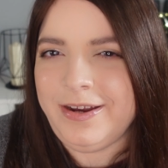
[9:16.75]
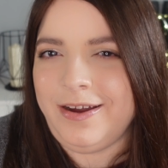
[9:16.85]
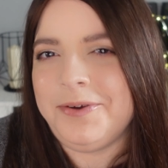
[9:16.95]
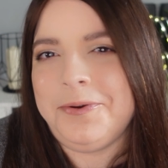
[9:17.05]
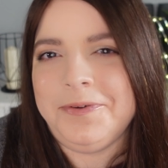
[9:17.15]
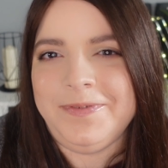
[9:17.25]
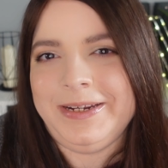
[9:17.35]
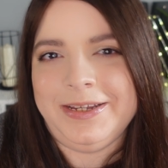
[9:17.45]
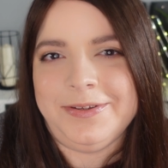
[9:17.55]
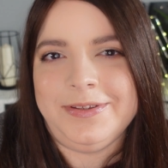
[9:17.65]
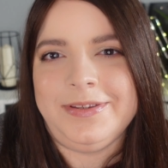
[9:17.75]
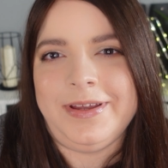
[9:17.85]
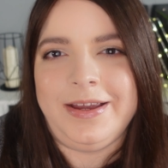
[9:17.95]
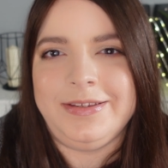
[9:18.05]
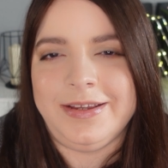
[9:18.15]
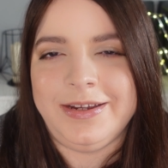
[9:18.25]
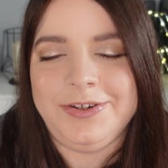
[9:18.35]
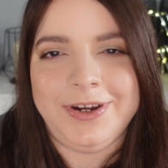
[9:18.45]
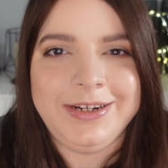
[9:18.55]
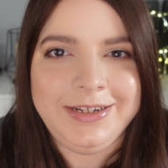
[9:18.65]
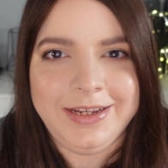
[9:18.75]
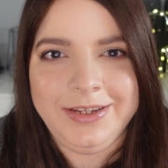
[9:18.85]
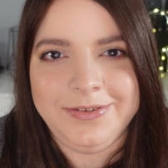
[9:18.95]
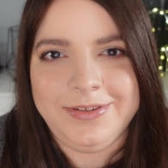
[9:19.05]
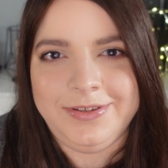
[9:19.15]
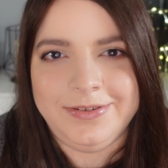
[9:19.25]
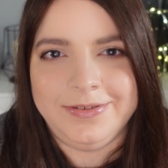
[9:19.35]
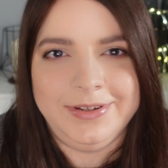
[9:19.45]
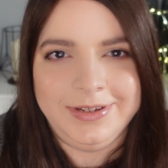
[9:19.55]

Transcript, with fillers: awkward videos as I try to get used to